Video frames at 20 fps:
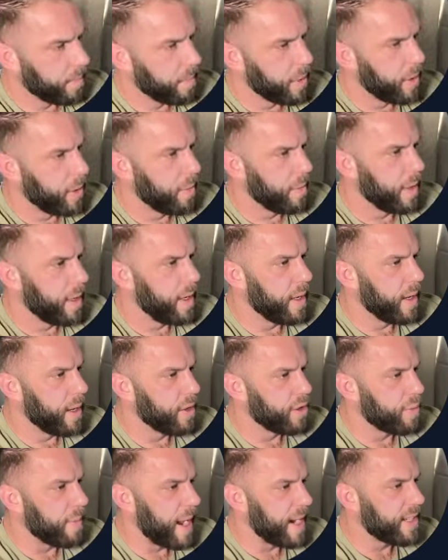Boom, there you go.
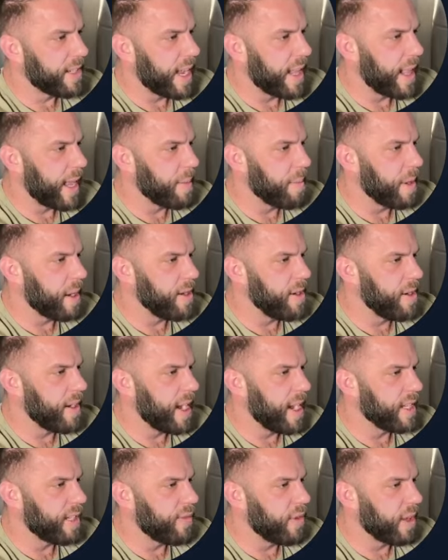Smash that like button, you
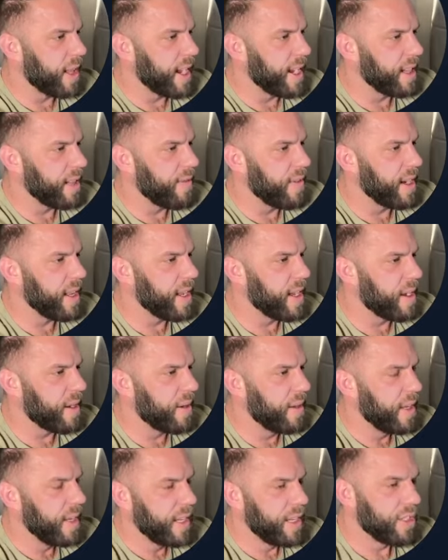guys, if you're liking the
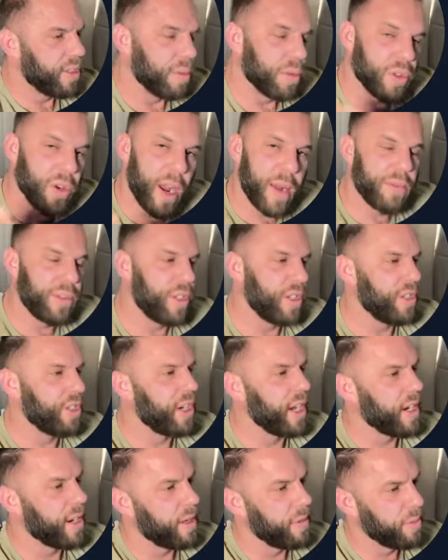video. Subscribe to the
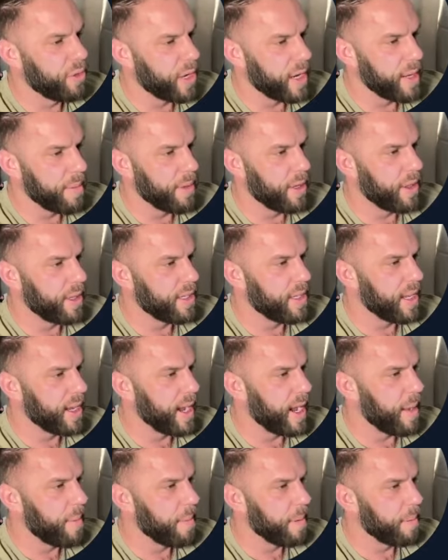channel. I'm trying to build this thing
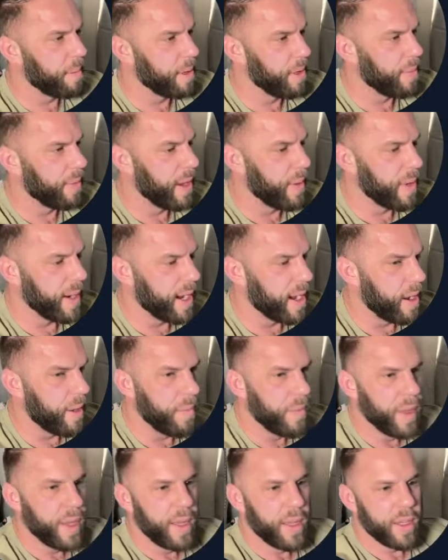up. Boom, there we go.
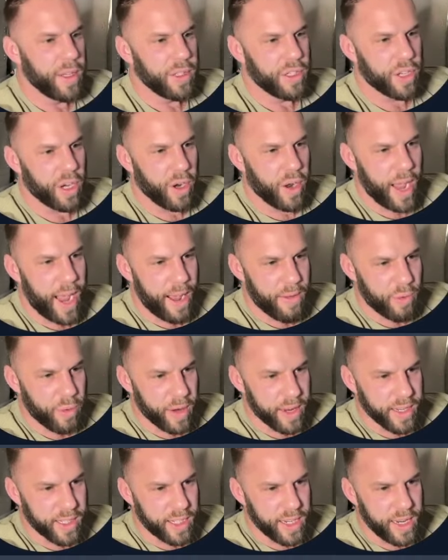So after
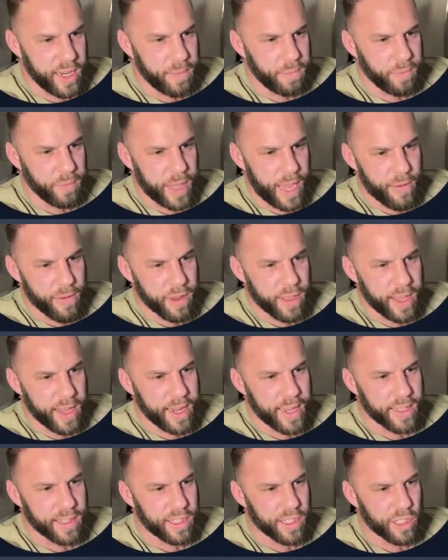we can see, everything
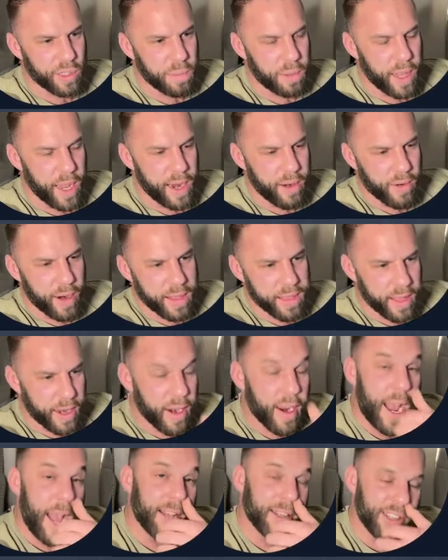is displaying right
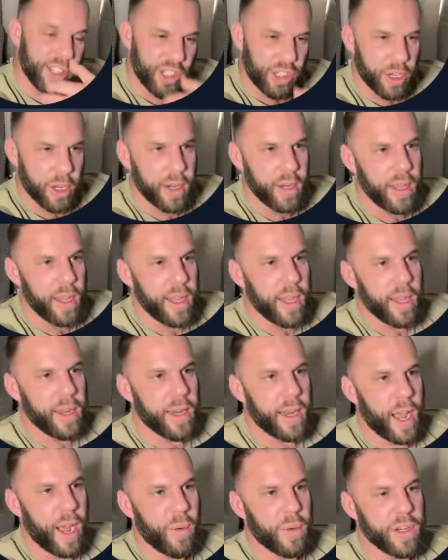there, as it should.
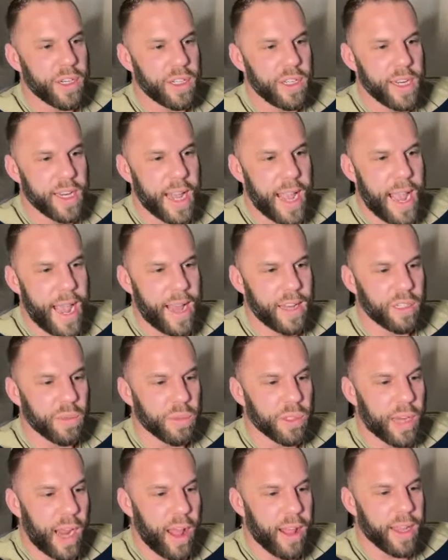Now we just need to add some
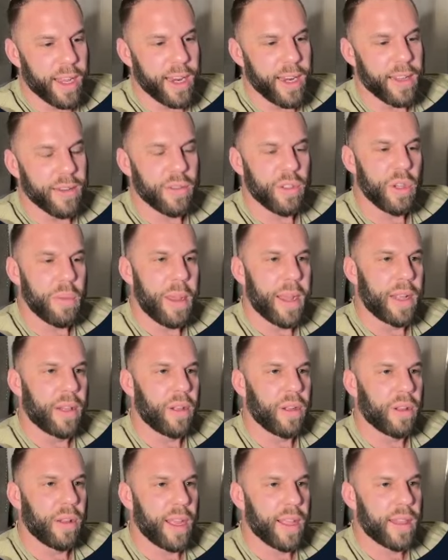styling in it to make it
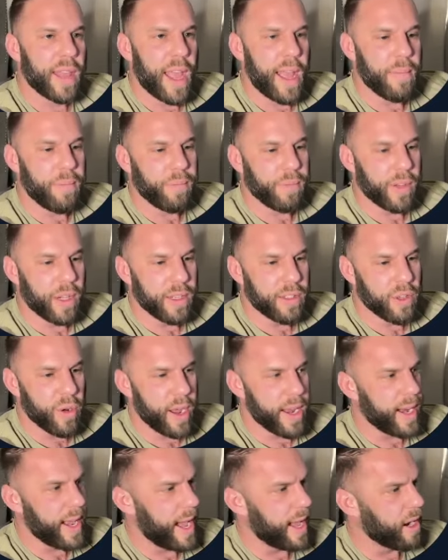look like that. Let's go
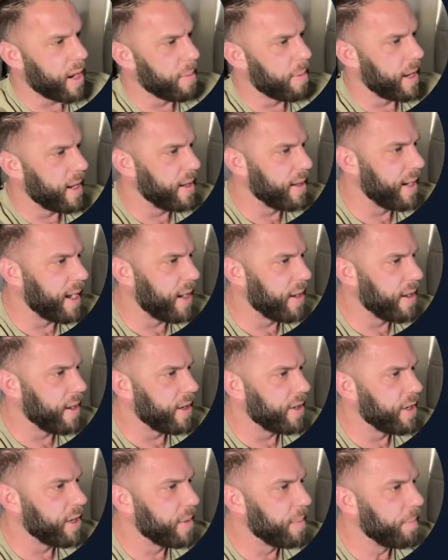ahead and add our button down here
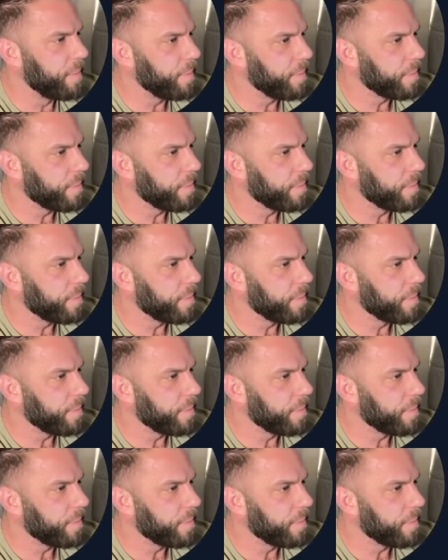too.